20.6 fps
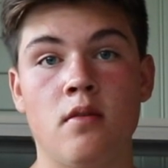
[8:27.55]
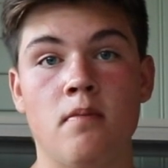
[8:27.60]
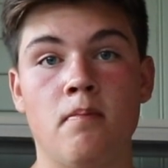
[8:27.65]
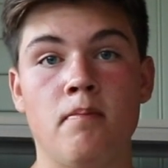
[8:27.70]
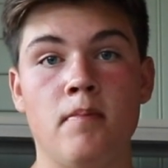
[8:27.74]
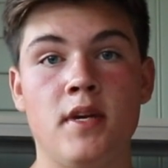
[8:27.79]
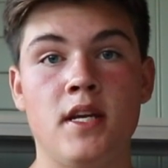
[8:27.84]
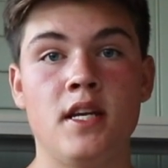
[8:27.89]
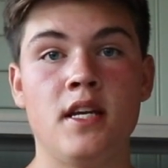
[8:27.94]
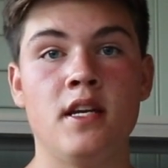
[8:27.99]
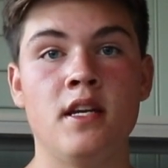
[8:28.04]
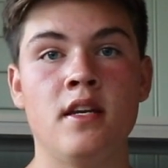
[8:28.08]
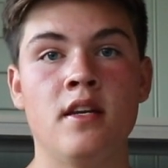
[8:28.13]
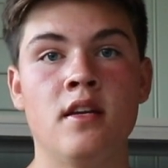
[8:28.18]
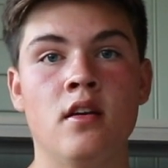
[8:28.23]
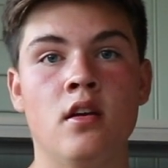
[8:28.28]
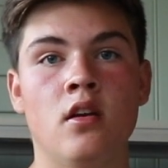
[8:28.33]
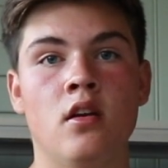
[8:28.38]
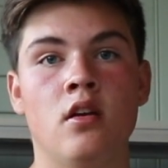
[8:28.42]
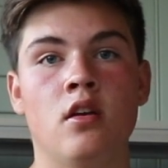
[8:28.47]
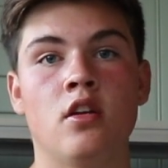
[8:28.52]
Me,
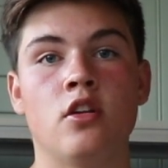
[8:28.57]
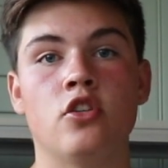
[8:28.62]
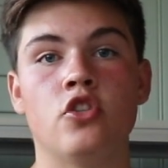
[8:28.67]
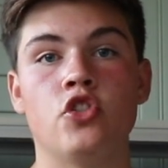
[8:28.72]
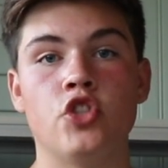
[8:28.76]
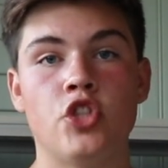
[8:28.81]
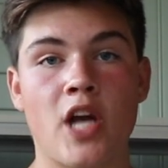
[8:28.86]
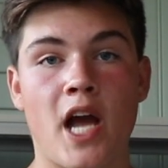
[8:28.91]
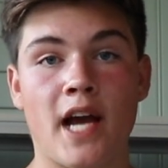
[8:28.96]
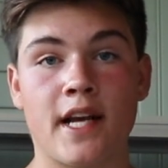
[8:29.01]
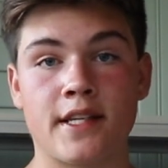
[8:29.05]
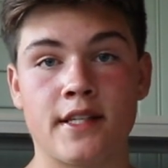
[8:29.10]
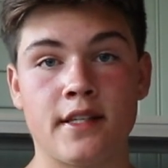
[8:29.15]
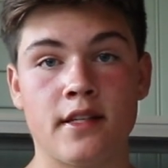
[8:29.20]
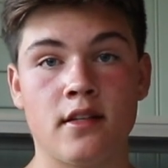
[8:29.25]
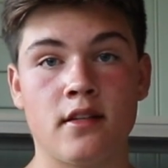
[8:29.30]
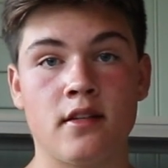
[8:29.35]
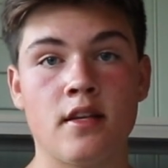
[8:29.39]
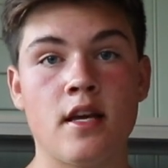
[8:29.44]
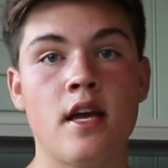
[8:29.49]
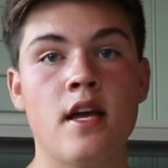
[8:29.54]

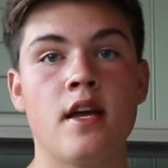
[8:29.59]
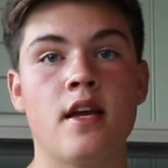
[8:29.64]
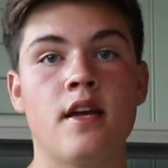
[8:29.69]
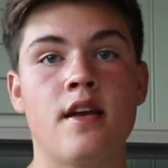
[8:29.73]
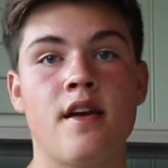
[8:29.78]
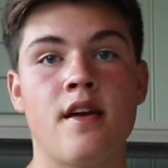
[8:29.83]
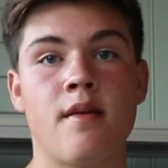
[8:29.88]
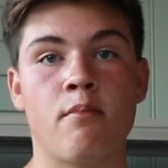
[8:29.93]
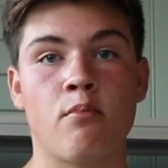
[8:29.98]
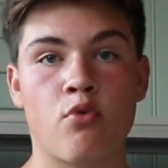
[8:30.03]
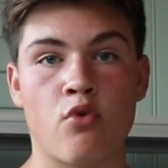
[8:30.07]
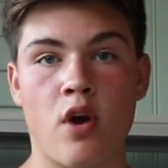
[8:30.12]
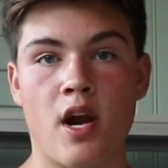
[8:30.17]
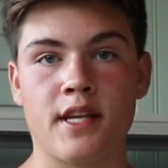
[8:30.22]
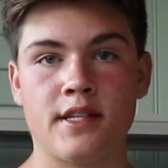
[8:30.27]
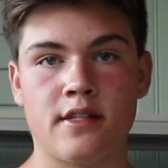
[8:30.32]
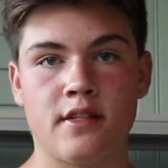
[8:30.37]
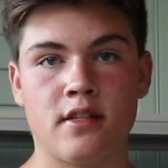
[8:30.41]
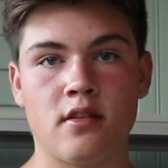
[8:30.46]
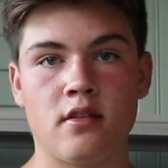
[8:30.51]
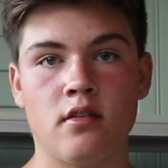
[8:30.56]
Jackson, and
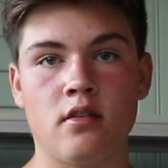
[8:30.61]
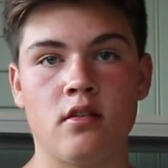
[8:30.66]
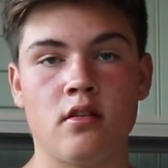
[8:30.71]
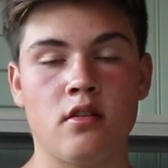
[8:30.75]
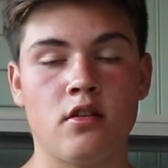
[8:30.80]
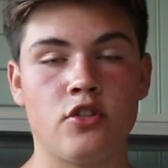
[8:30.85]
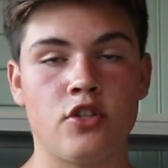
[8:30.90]
Bryson.